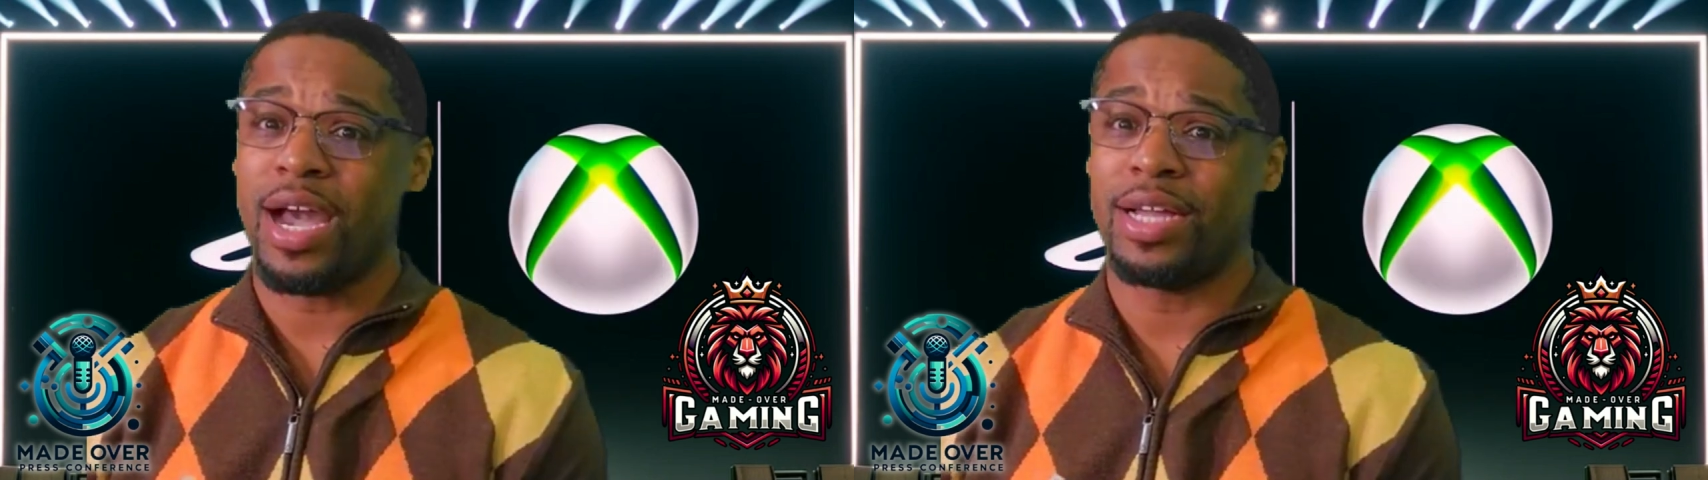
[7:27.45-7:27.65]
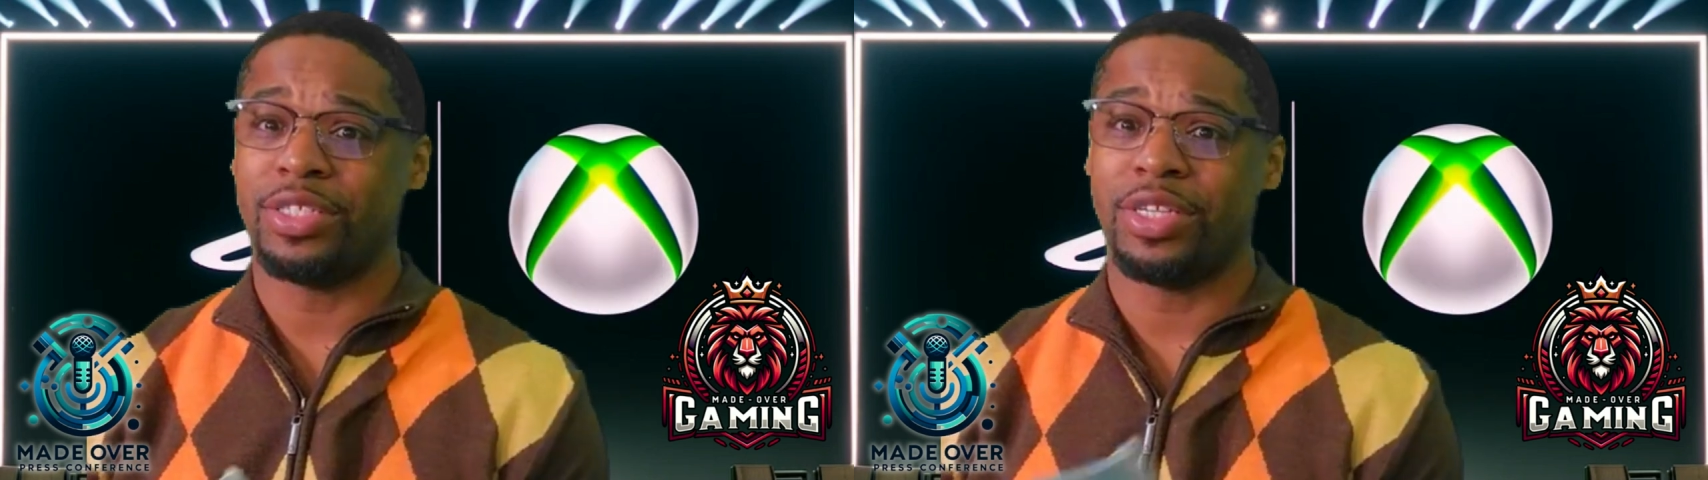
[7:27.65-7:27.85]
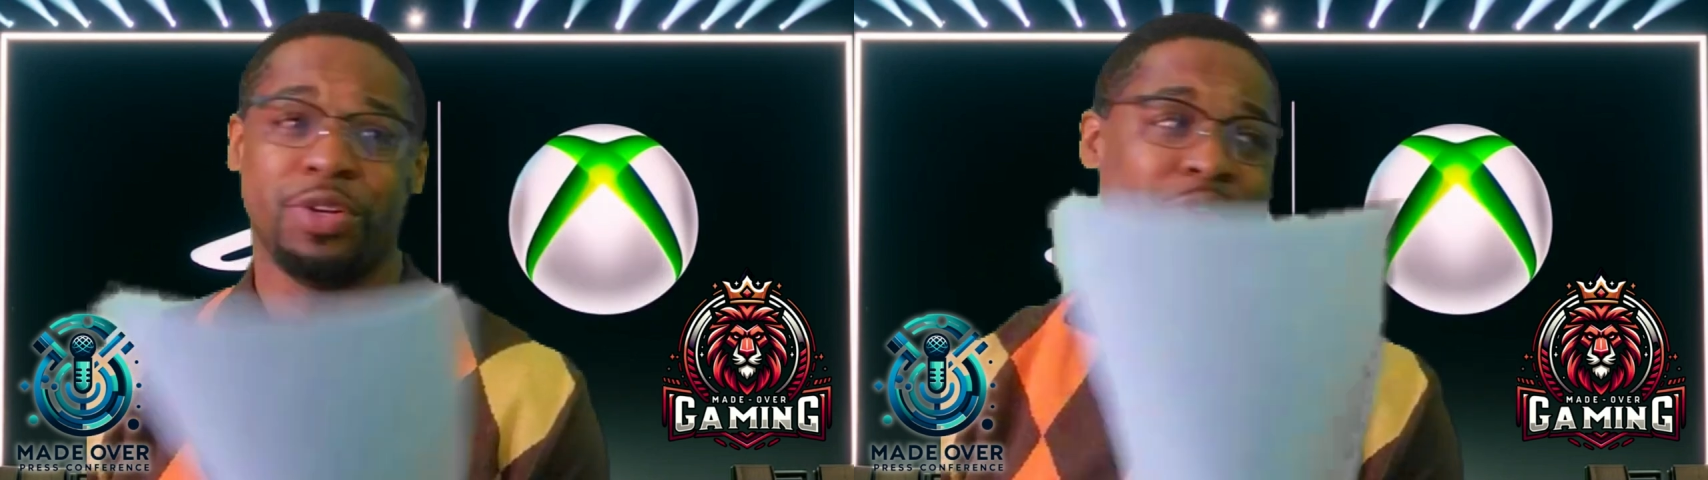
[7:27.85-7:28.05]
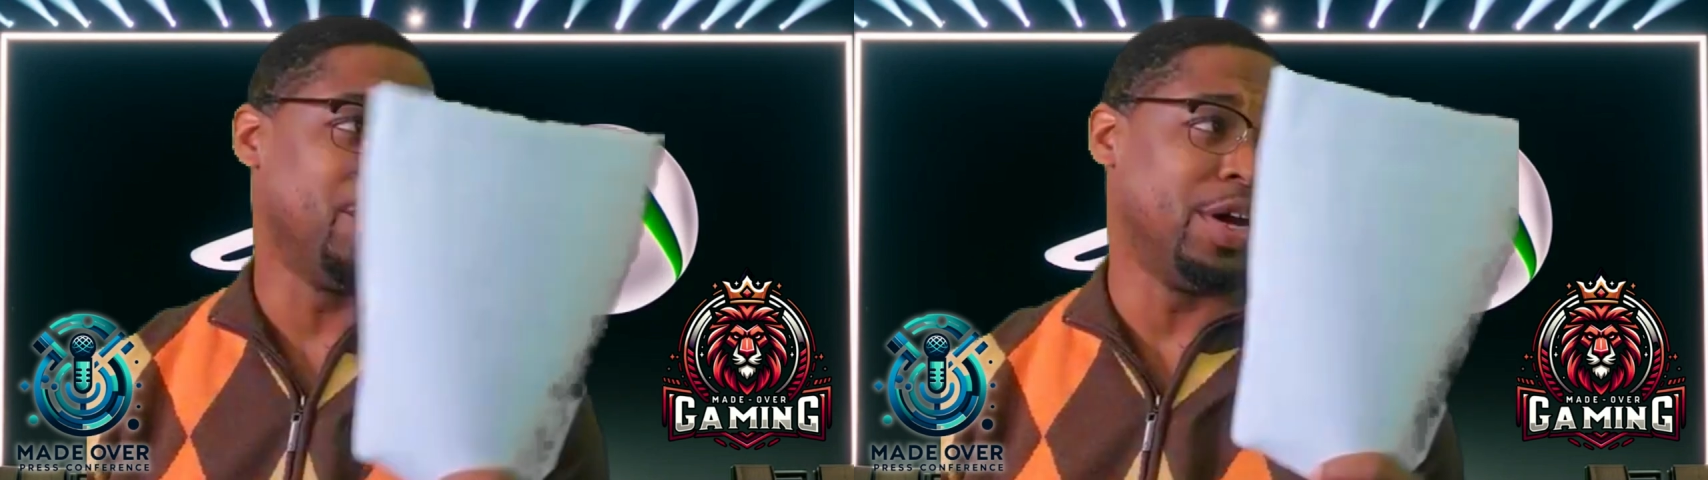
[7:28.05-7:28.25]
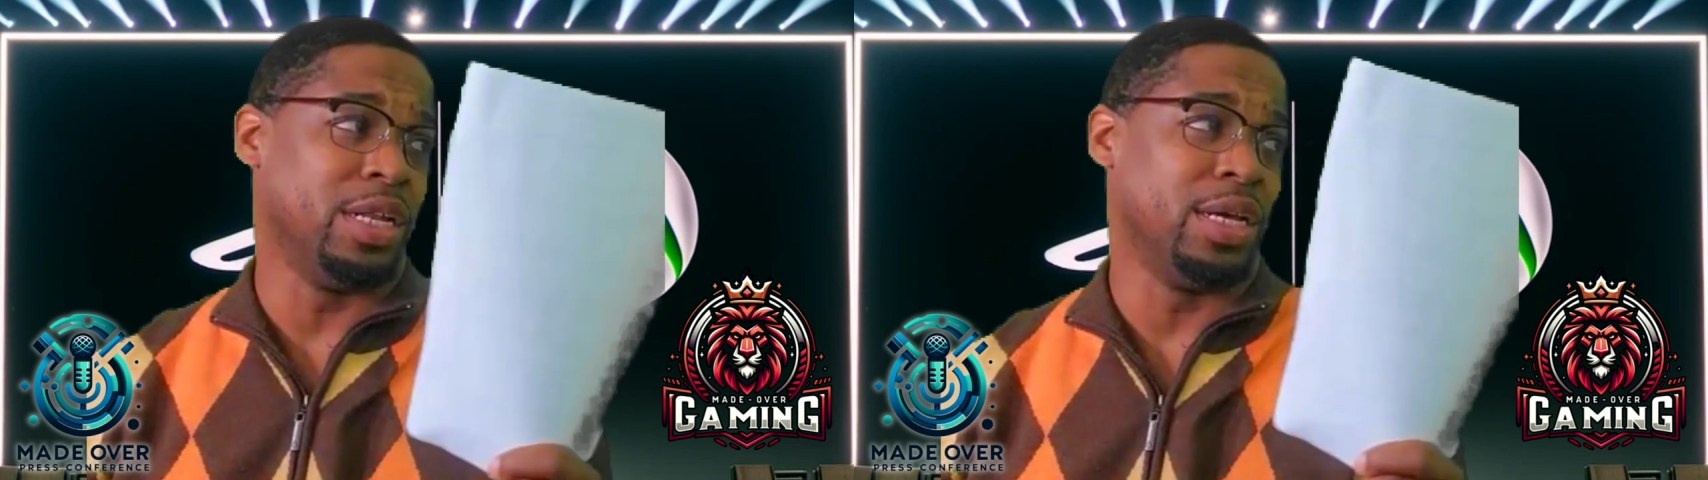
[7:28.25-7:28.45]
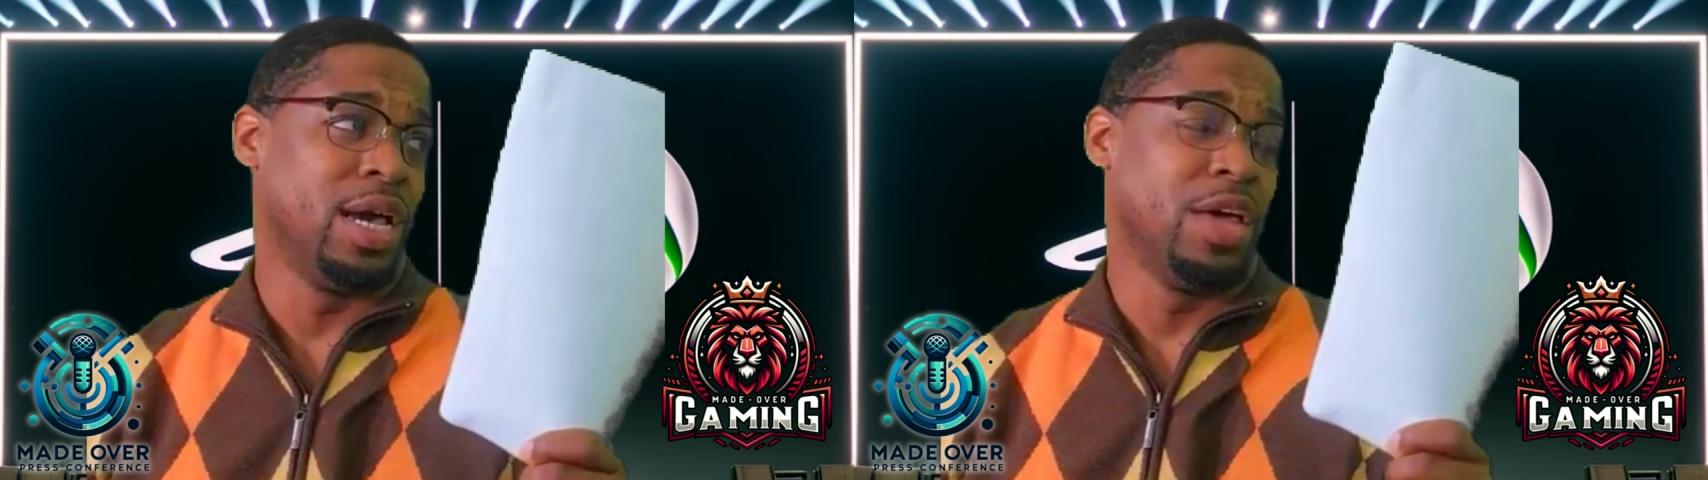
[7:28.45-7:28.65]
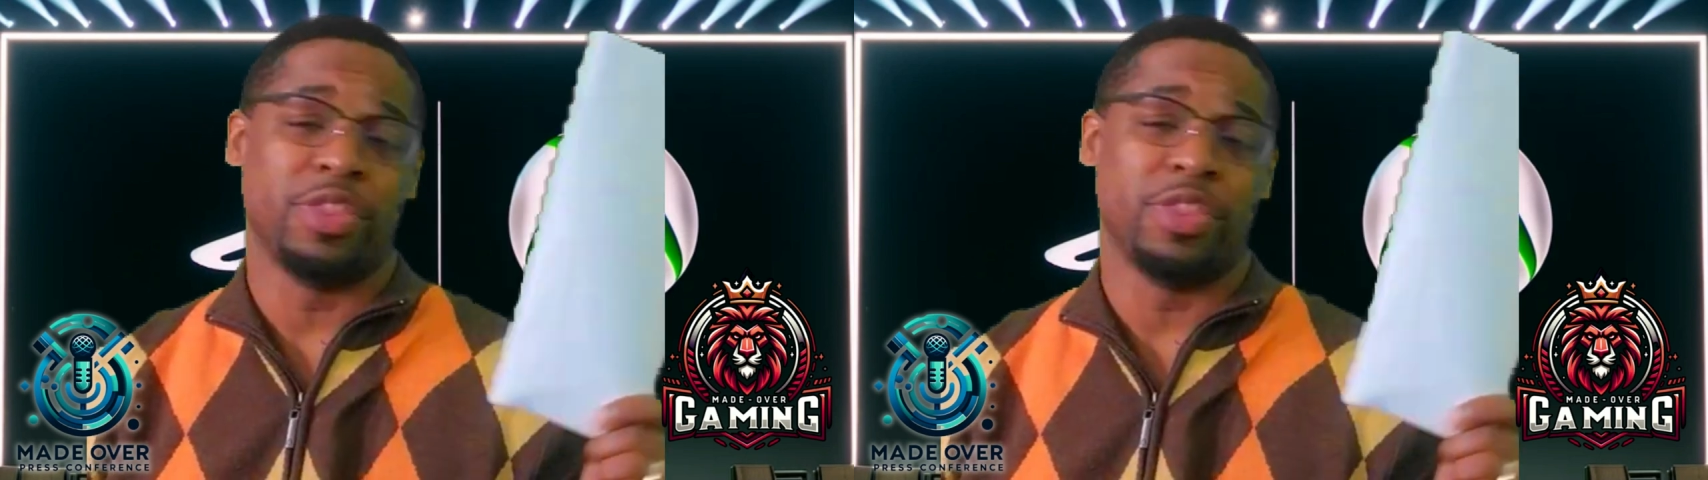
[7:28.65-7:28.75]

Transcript: content on